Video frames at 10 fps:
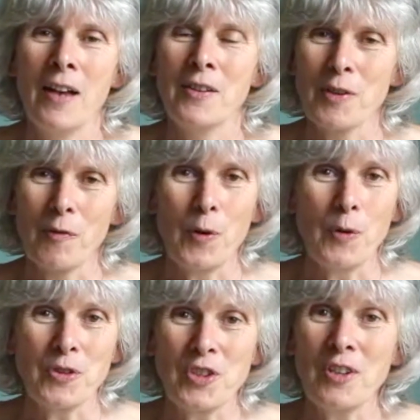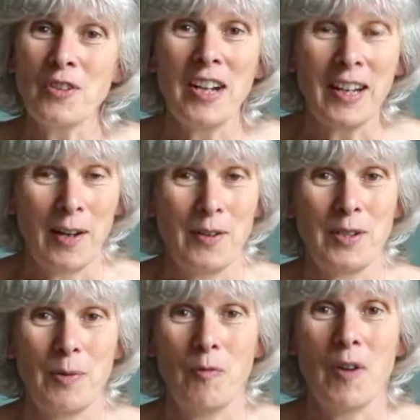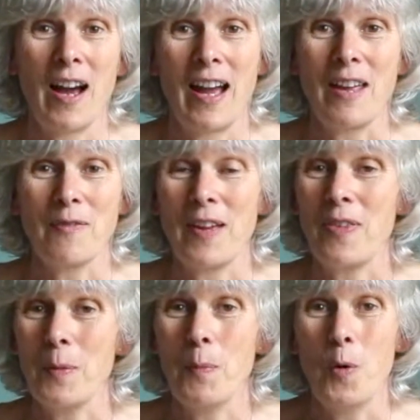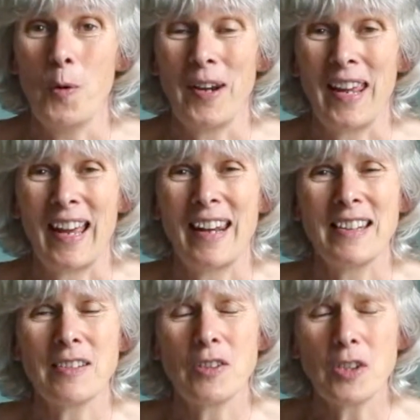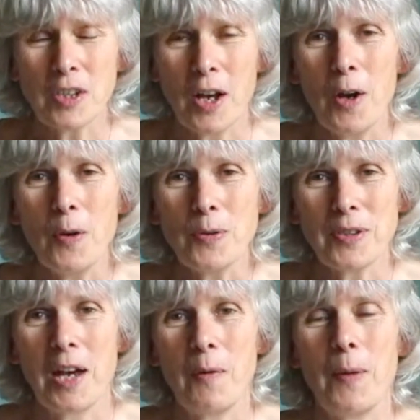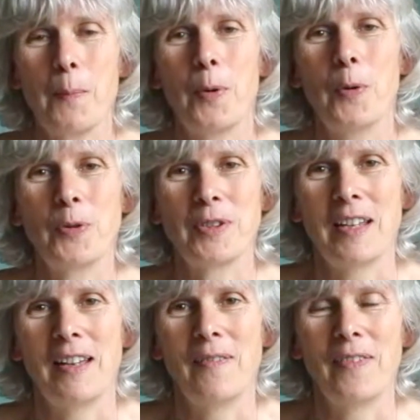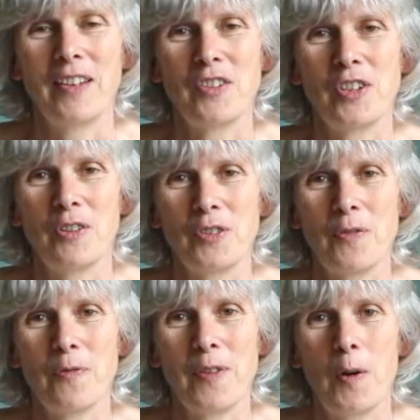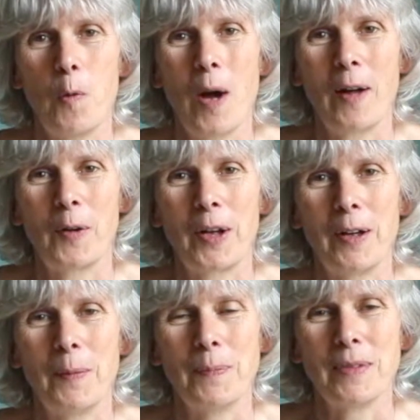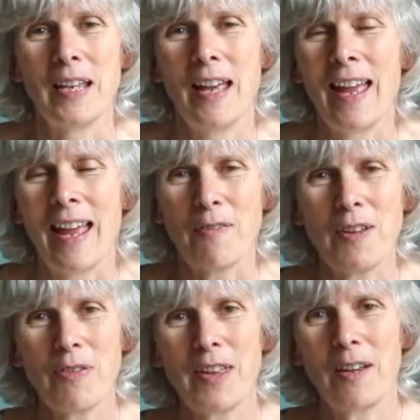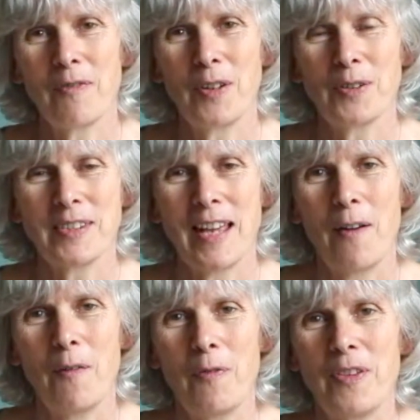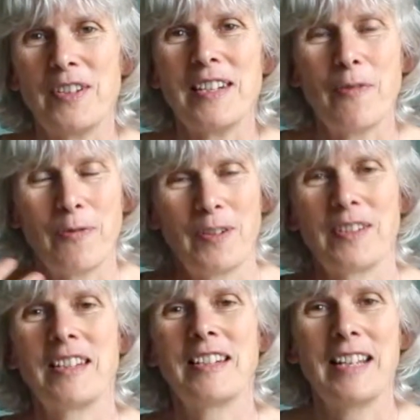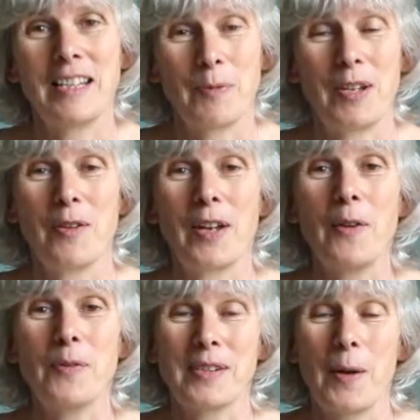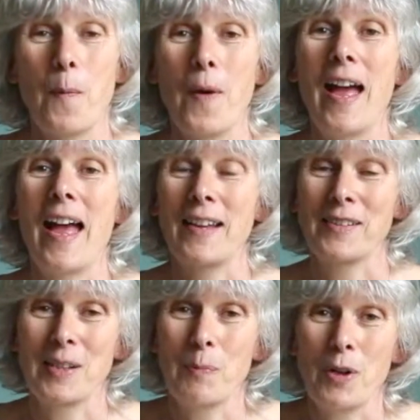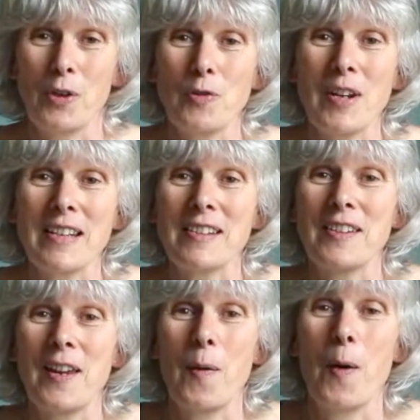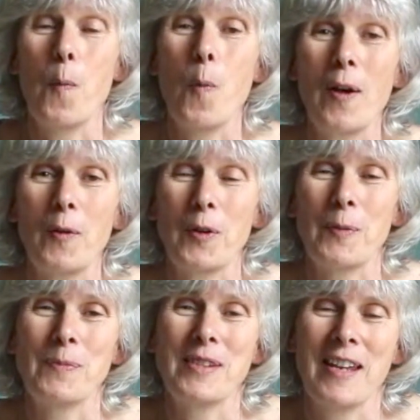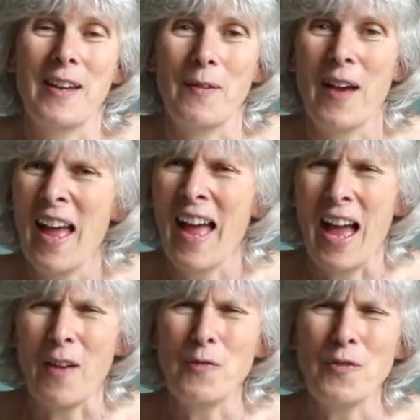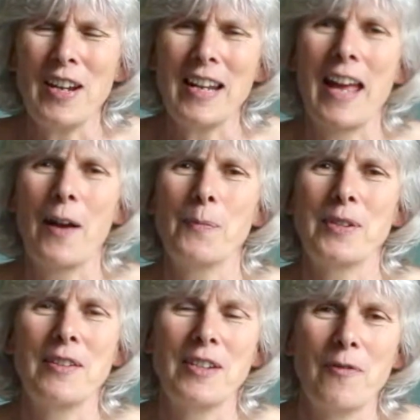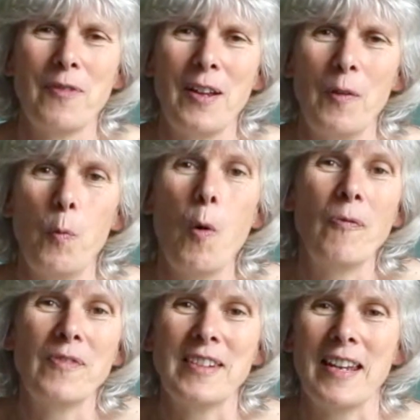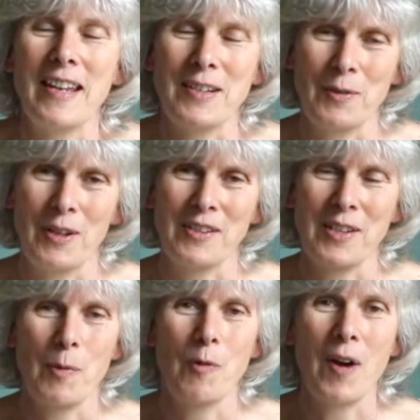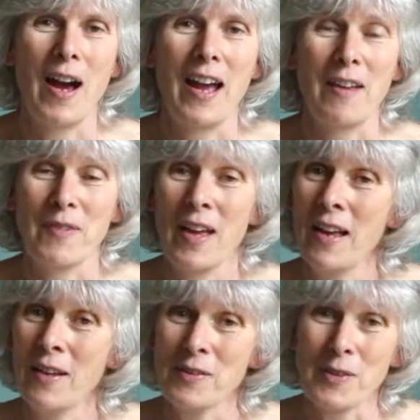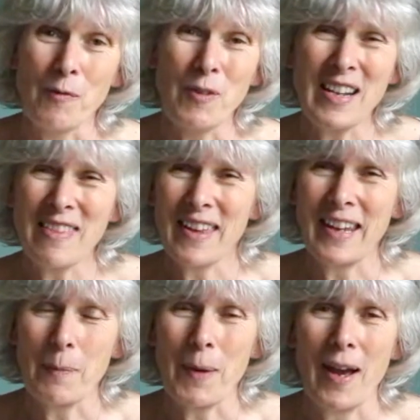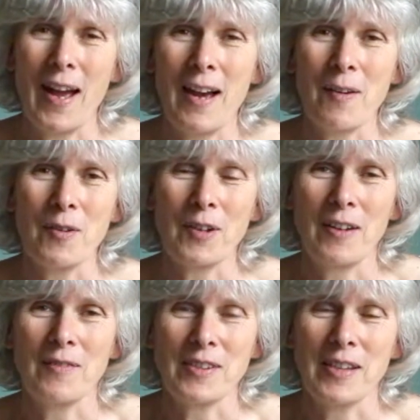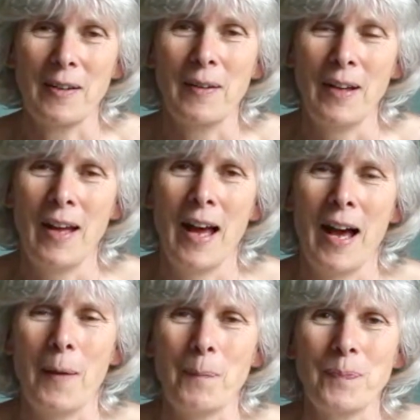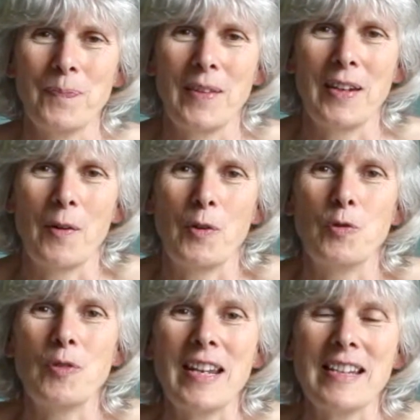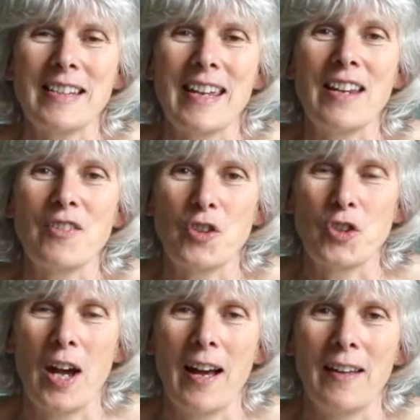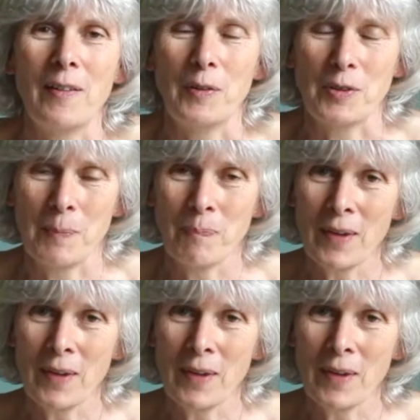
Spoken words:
So of course children are going to arrive in the morning and it's so important that children feel welcomed. If you think for yourself the difference it is when you go somewhere and someone greets you and welcomes you and really helps you to feel wanted as you arrive. So really think about how you're going to greet each child.